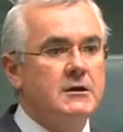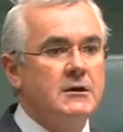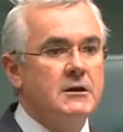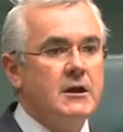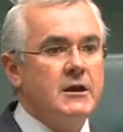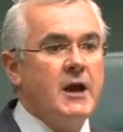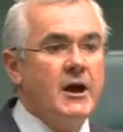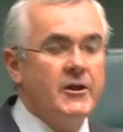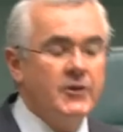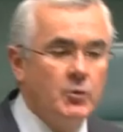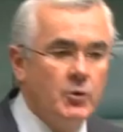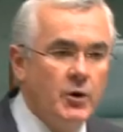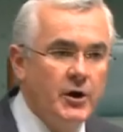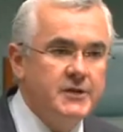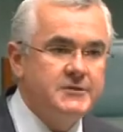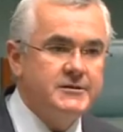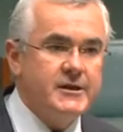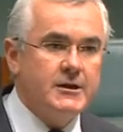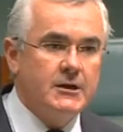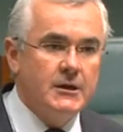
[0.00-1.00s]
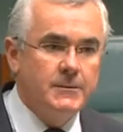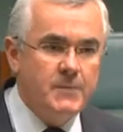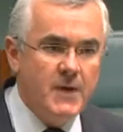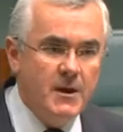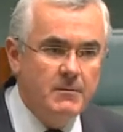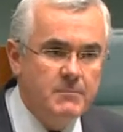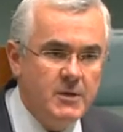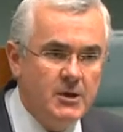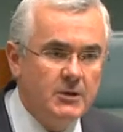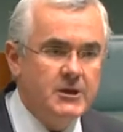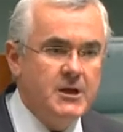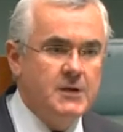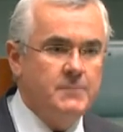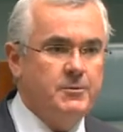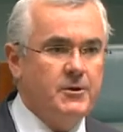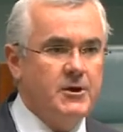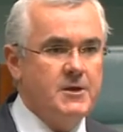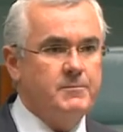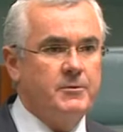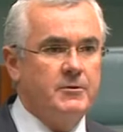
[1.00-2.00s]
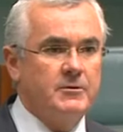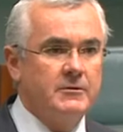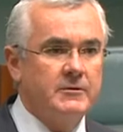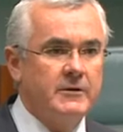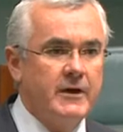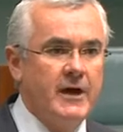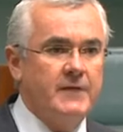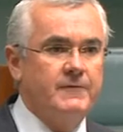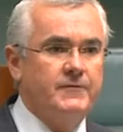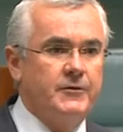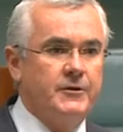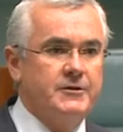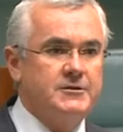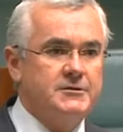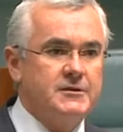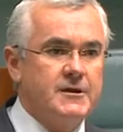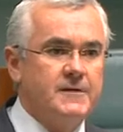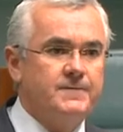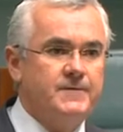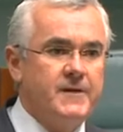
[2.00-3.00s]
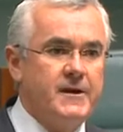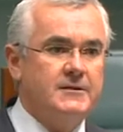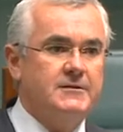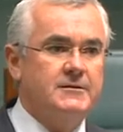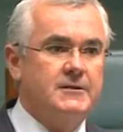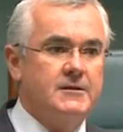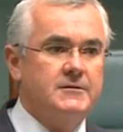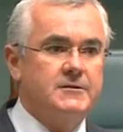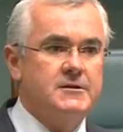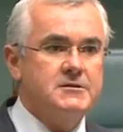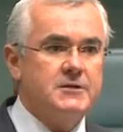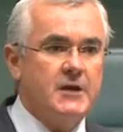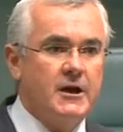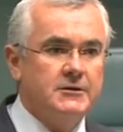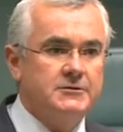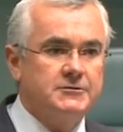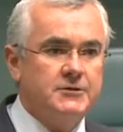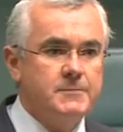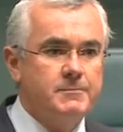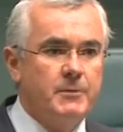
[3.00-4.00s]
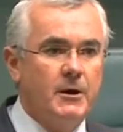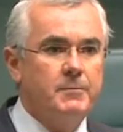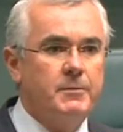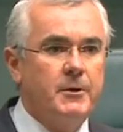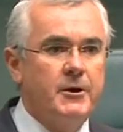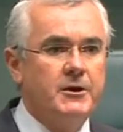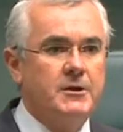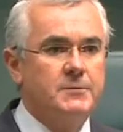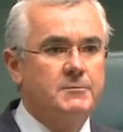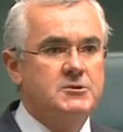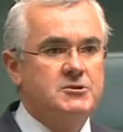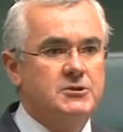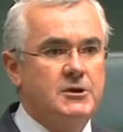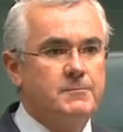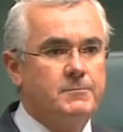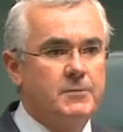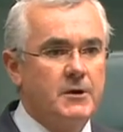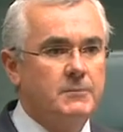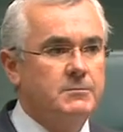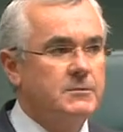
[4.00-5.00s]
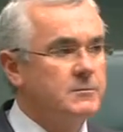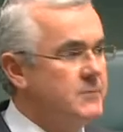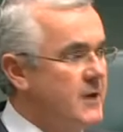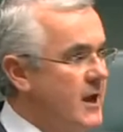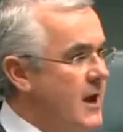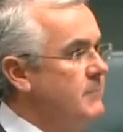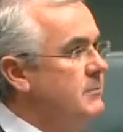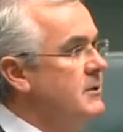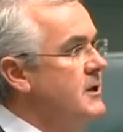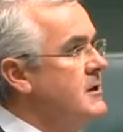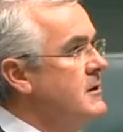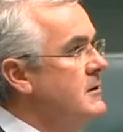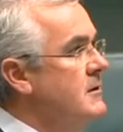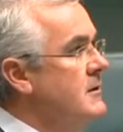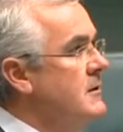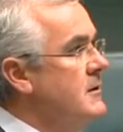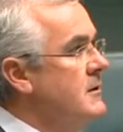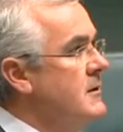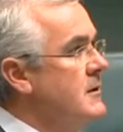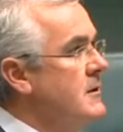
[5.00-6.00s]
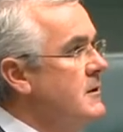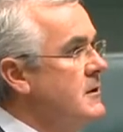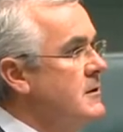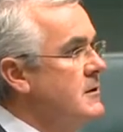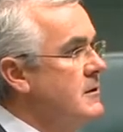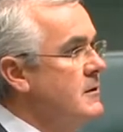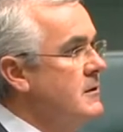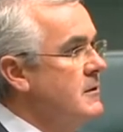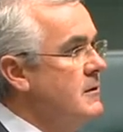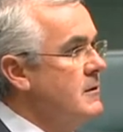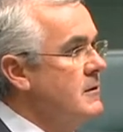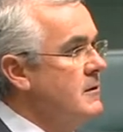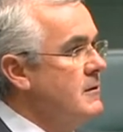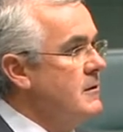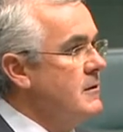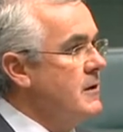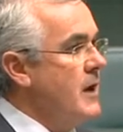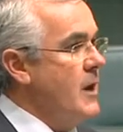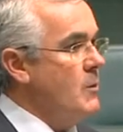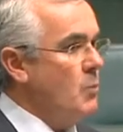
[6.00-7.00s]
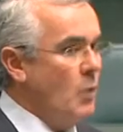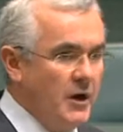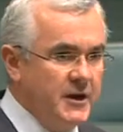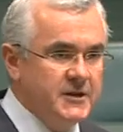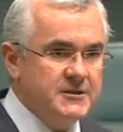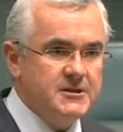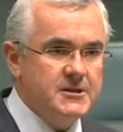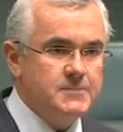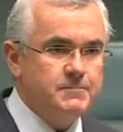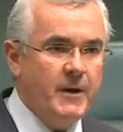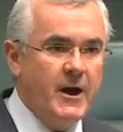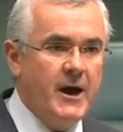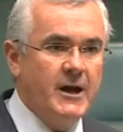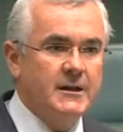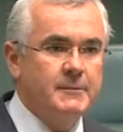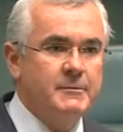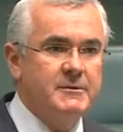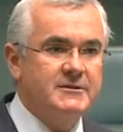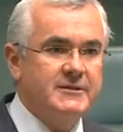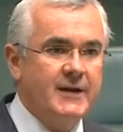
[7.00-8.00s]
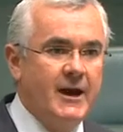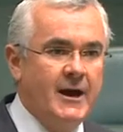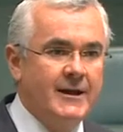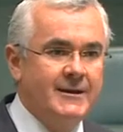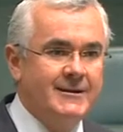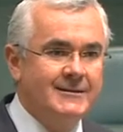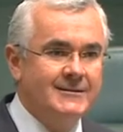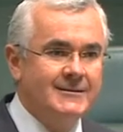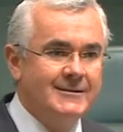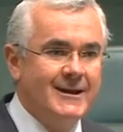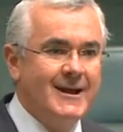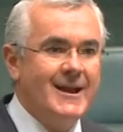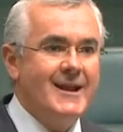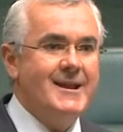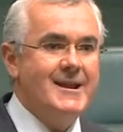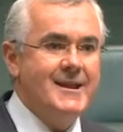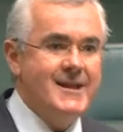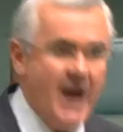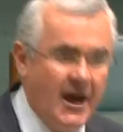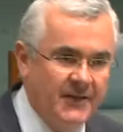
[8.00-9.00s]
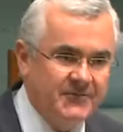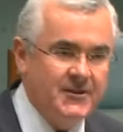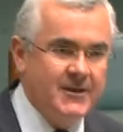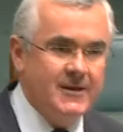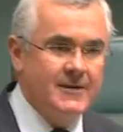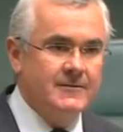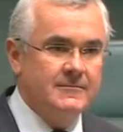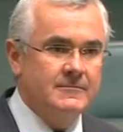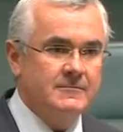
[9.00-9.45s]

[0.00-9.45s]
In other words, there could be 1 million people adversely affected in this country by poker machine problem gambling. And what has this parliament done? Nothing.